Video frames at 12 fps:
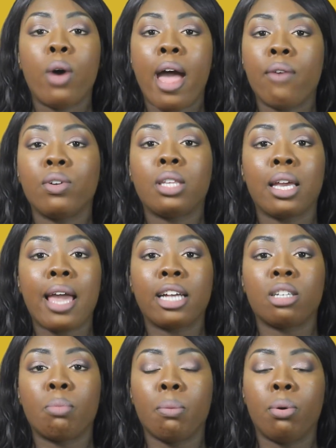Everything
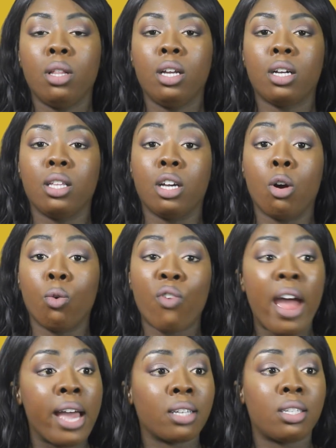has to be politically
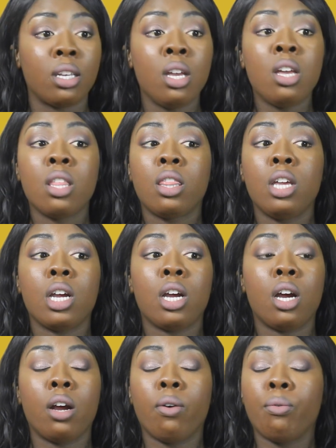correct.
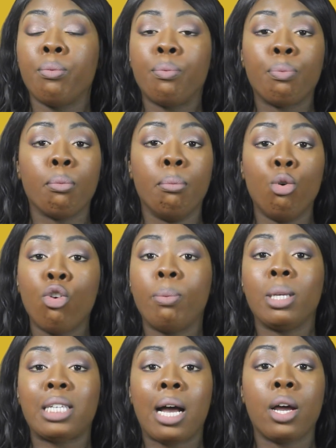There are
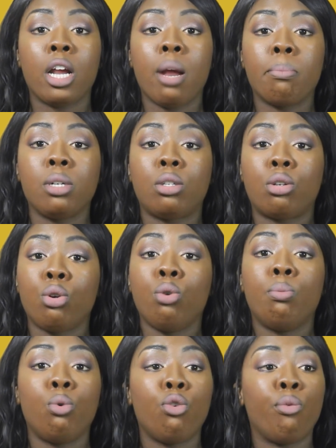movements out here, Me
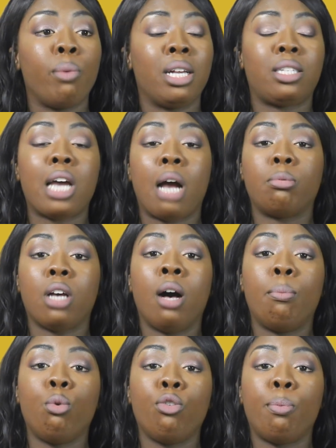Too movement, Time's
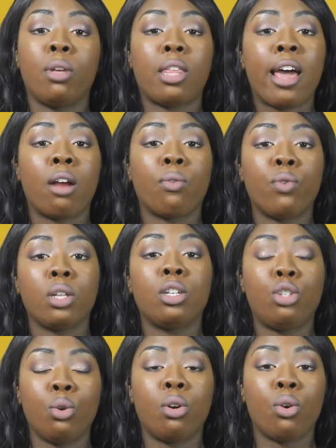Up movement, that are
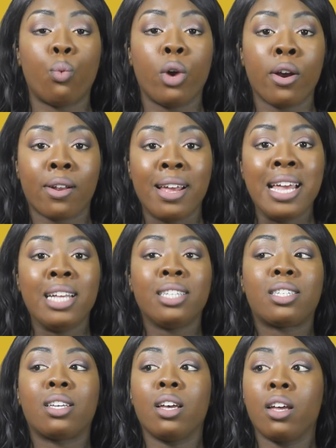really doing the work
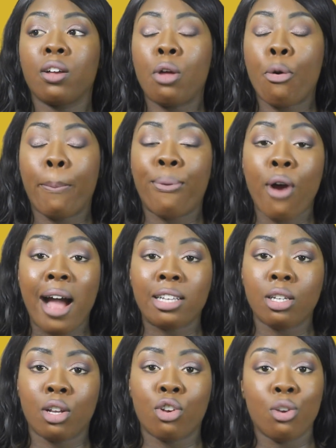to
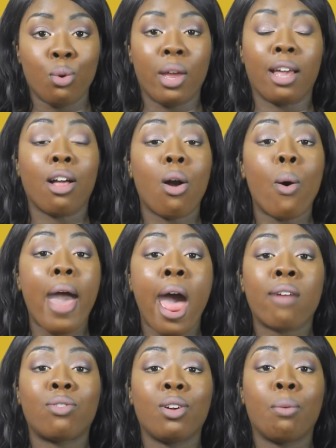prosecute and go
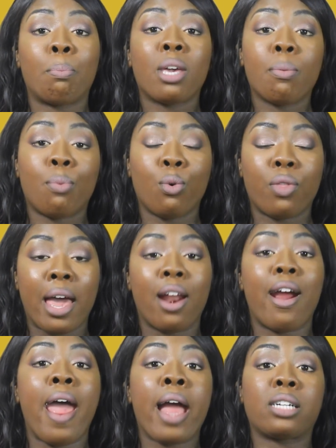after people that
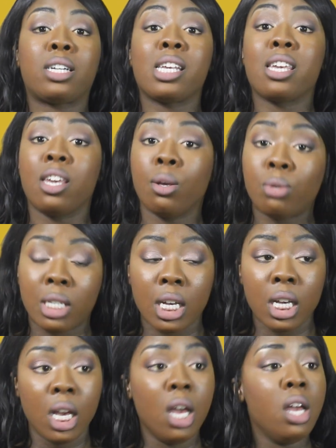are actually
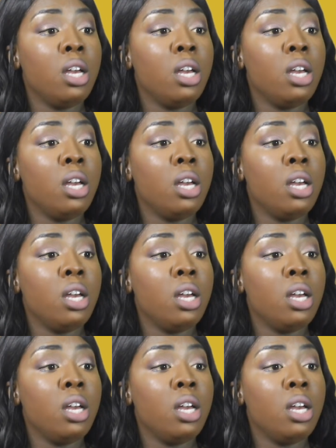guilty.